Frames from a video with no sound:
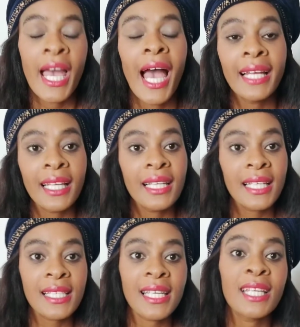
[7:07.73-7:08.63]
Another thing
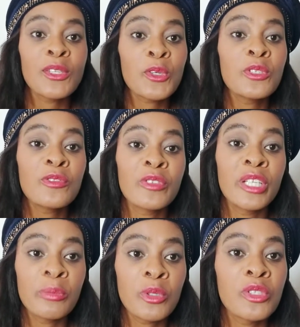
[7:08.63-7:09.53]
is that it's also very
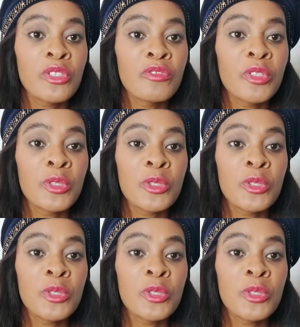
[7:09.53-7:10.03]
important for you